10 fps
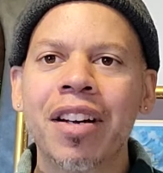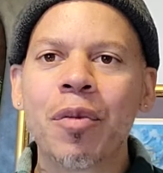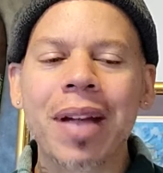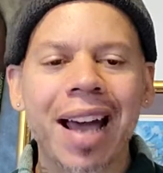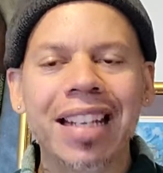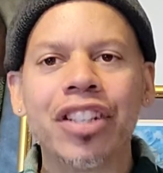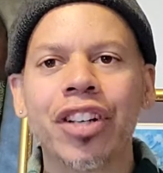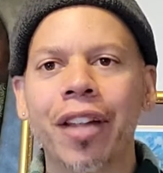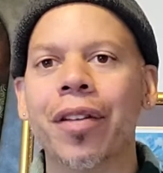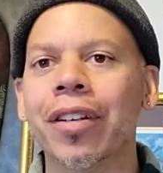We had each
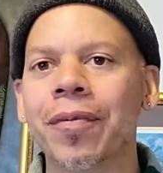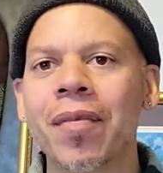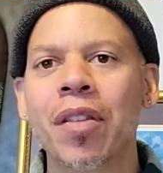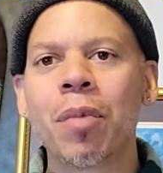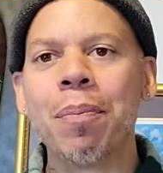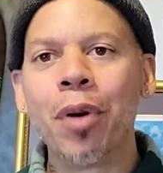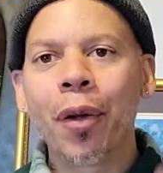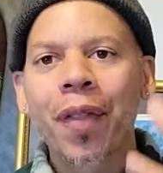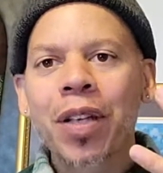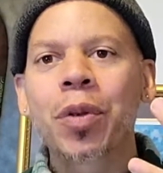other. We
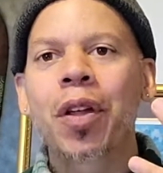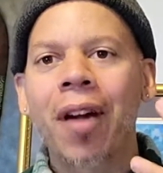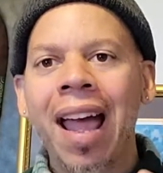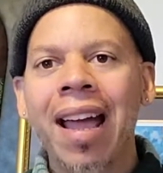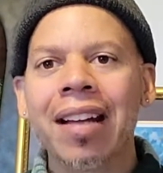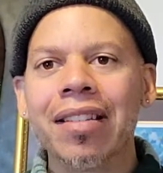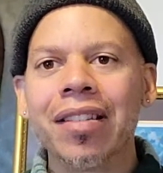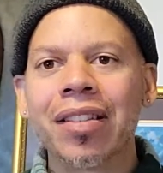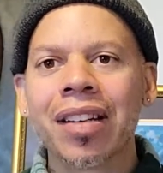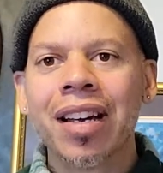built things with our
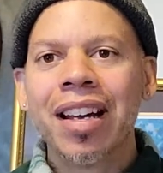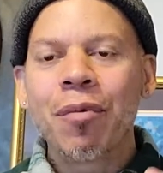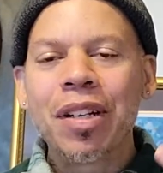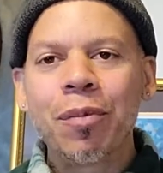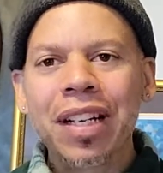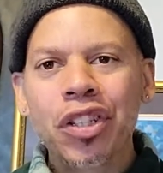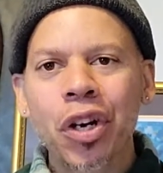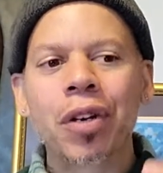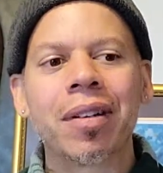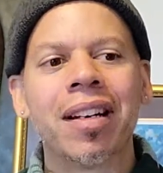hands. We
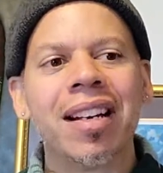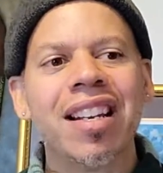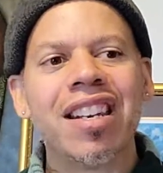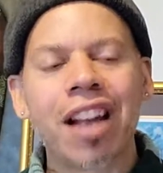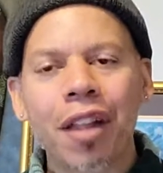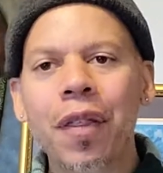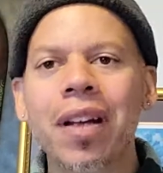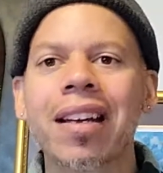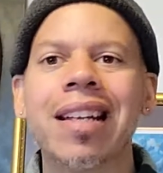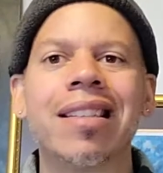turned
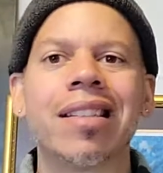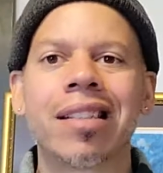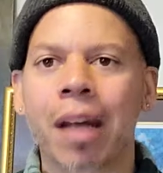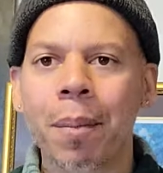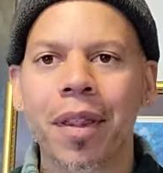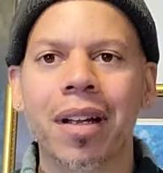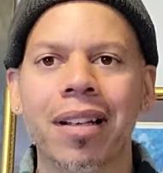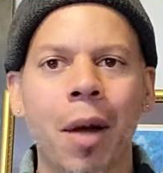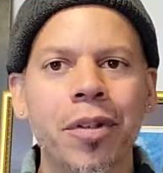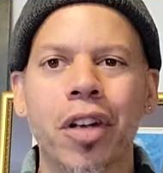nothing into something.
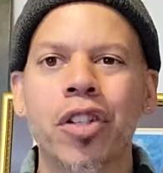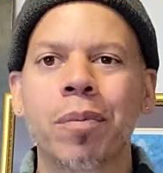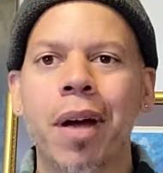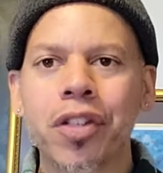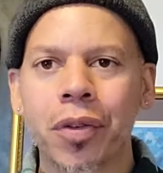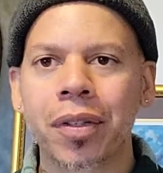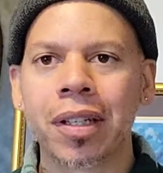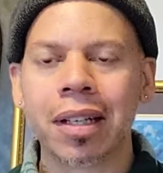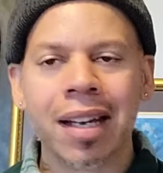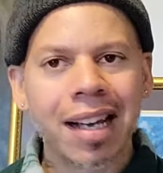That was our
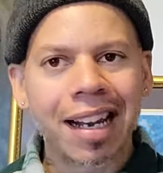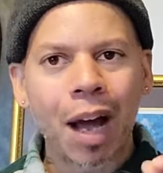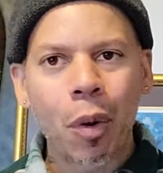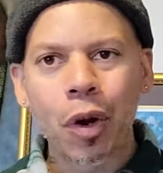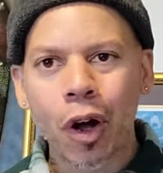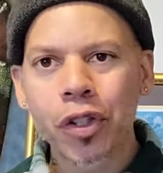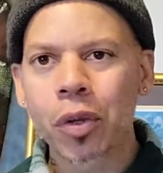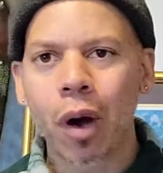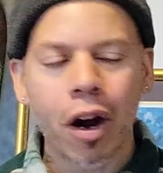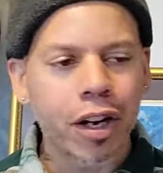specialty. And I would
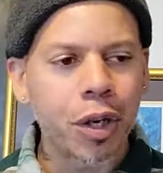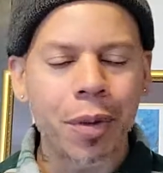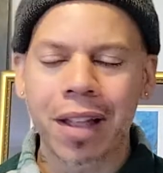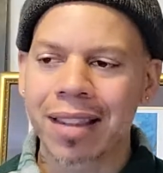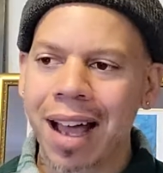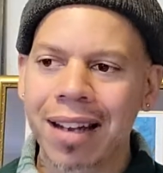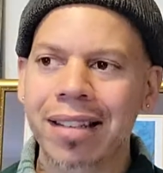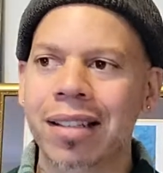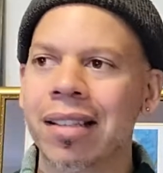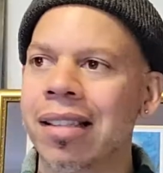also argue that that
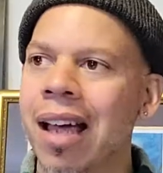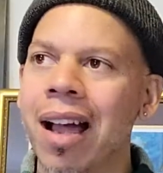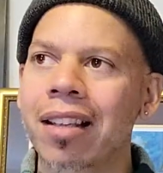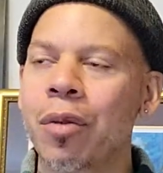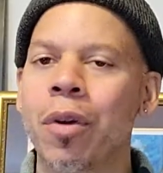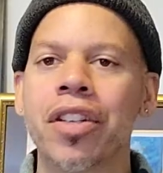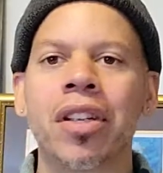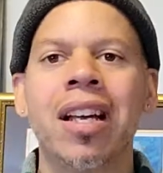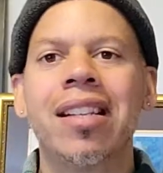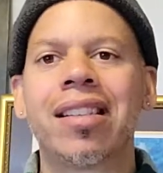is exactly what has
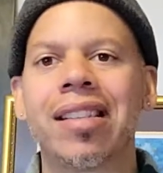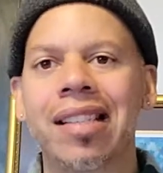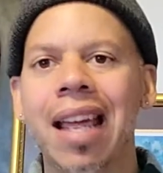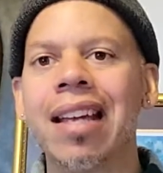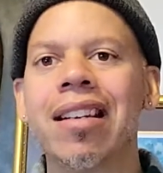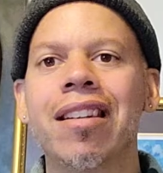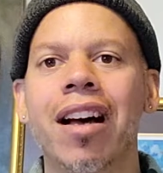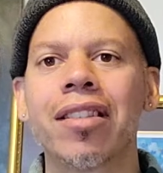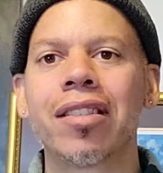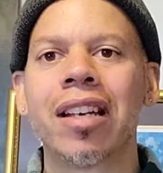sustained
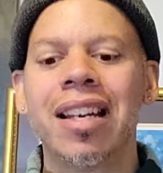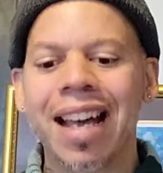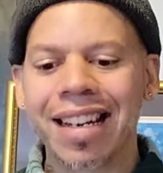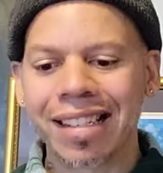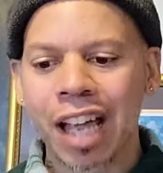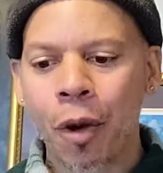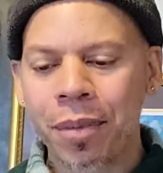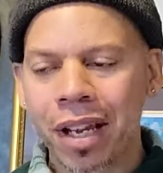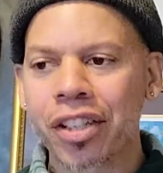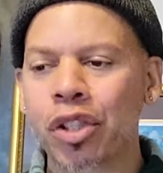us and has helped
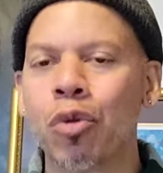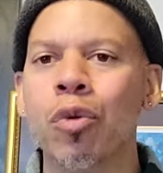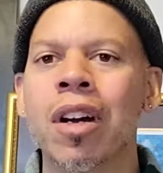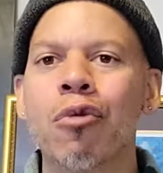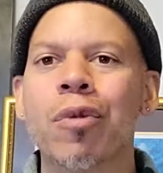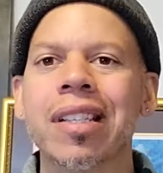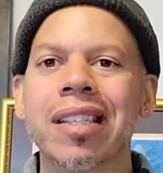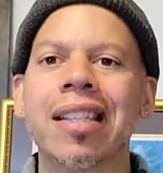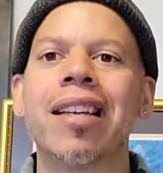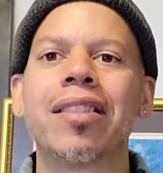us to
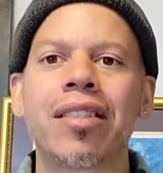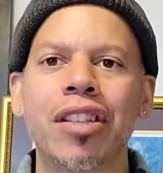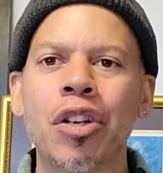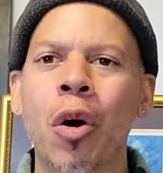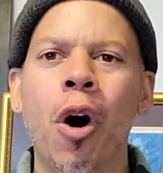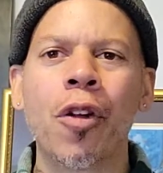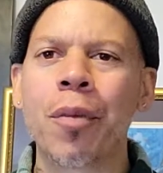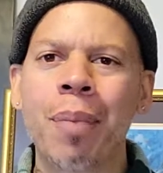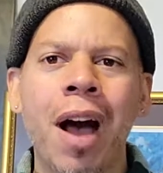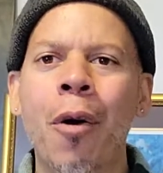resist, you know, all the
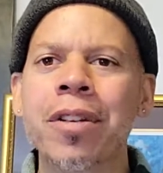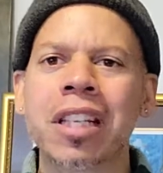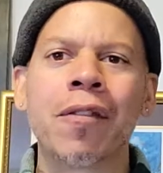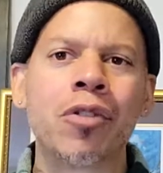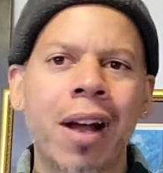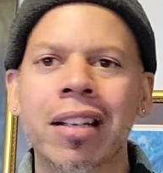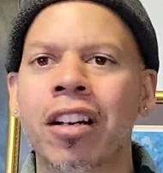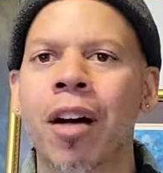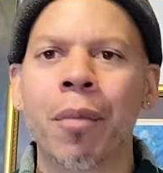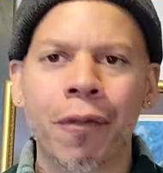powers that have tried to
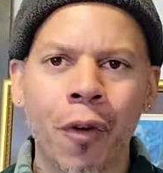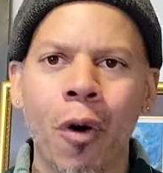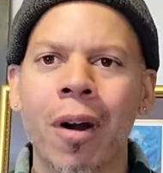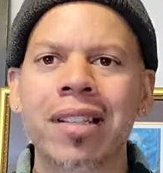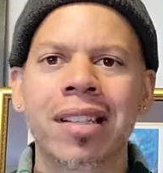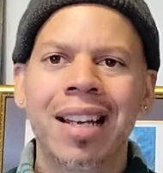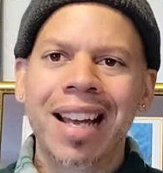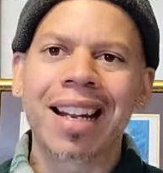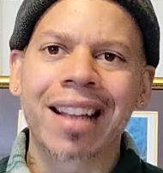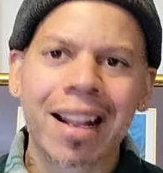come before us
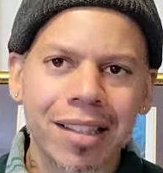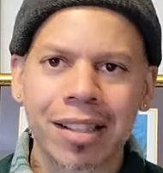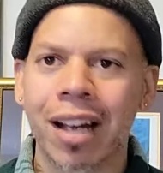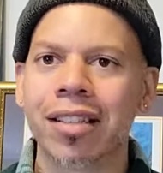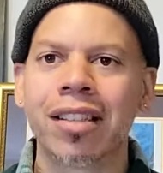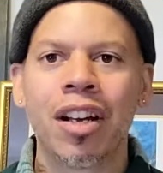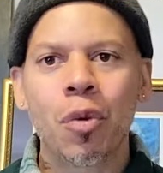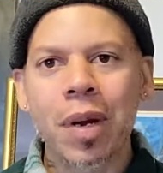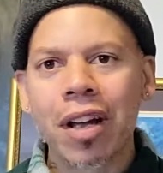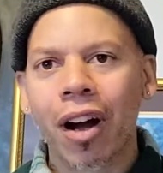and against us.
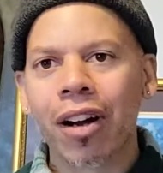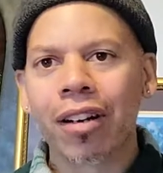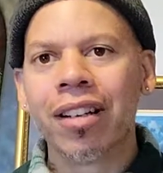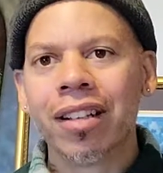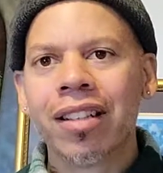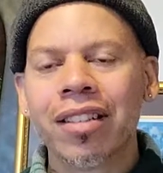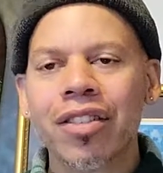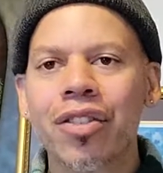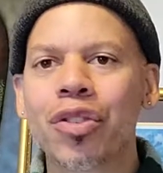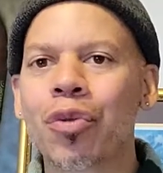We are
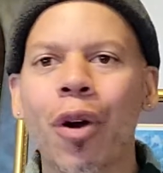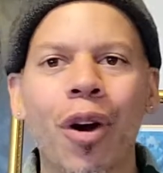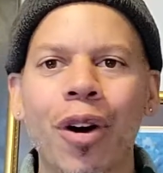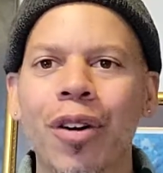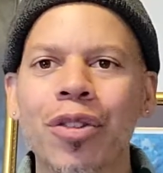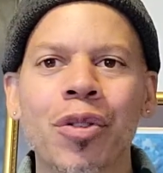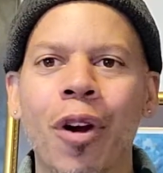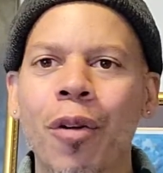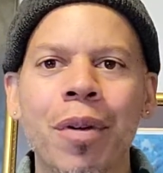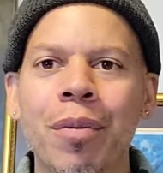strong
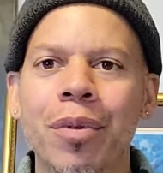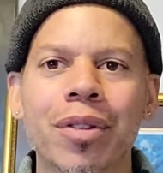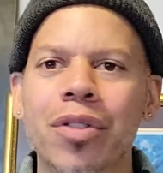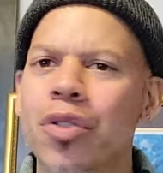people.